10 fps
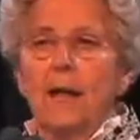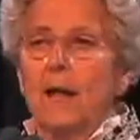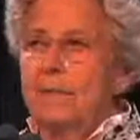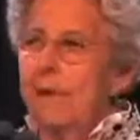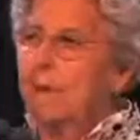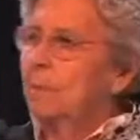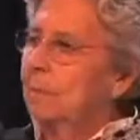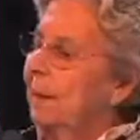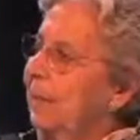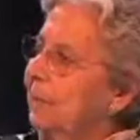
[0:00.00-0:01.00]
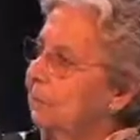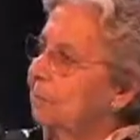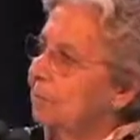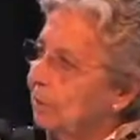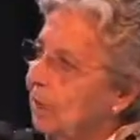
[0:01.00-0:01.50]
that will make them
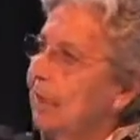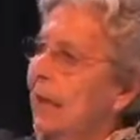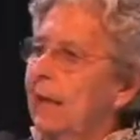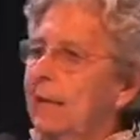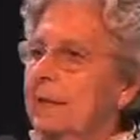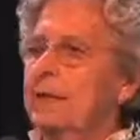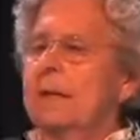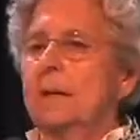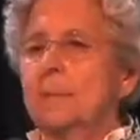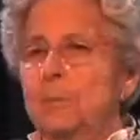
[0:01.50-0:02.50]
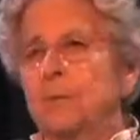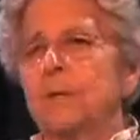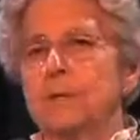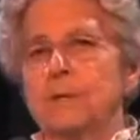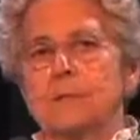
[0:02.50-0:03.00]
realize the
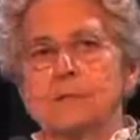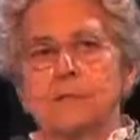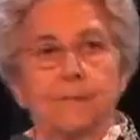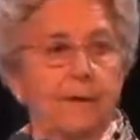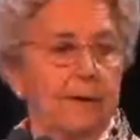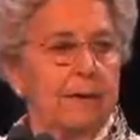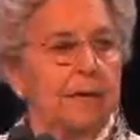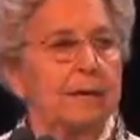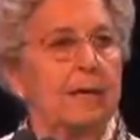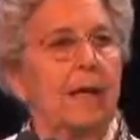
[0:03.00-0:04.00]
importance of fairness